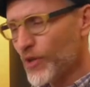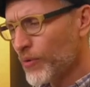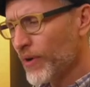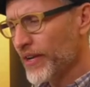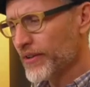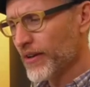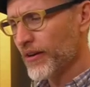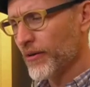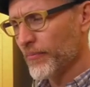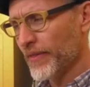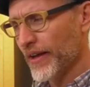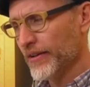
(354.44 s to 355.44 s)
right?
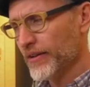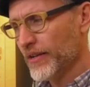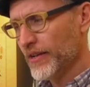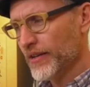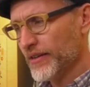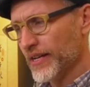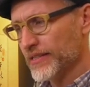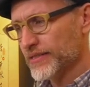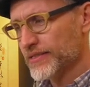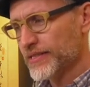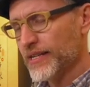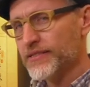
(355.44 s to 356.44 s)
Um, that, that
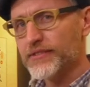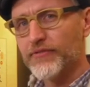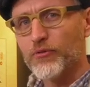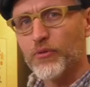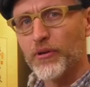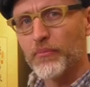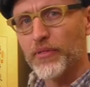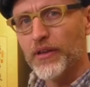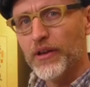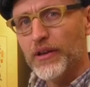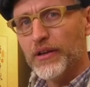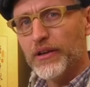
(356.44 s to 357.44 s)
sense of warmth
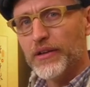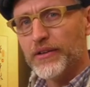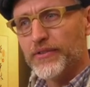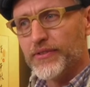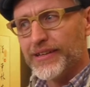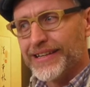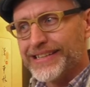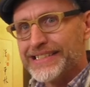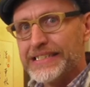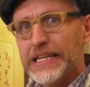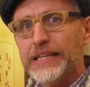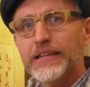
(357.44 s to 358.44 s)
is
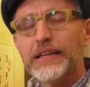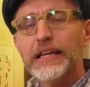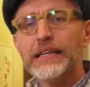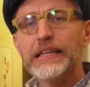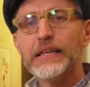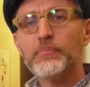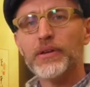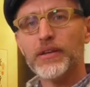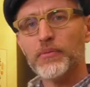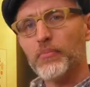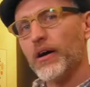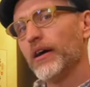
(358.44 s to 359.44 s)
extended and
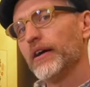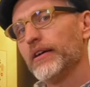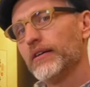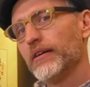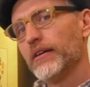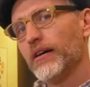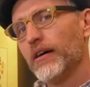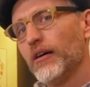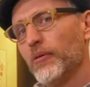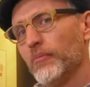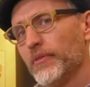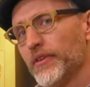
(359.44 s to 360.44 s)
deepened by
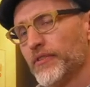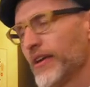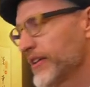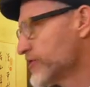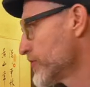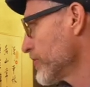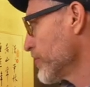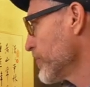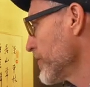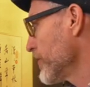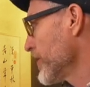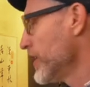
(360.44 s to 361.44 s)
um, this external
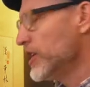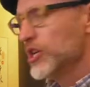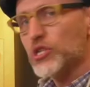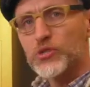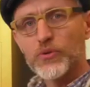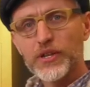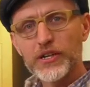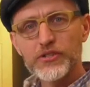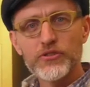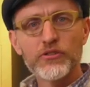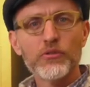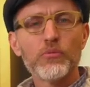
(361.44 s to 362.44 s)
world. So the
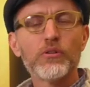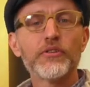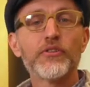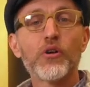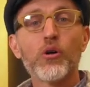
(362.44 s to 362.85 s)
external world is